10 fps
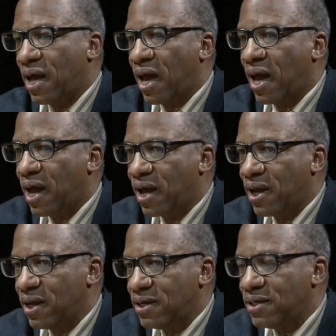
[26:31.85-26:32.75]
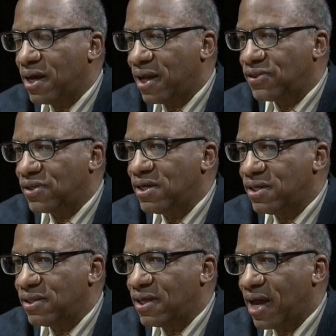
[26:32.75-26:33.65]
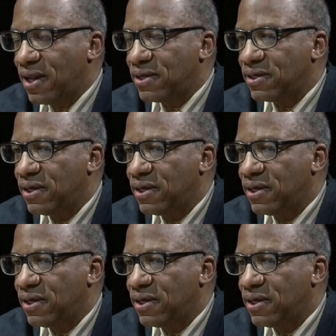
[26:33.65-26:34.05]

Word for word: I, I think that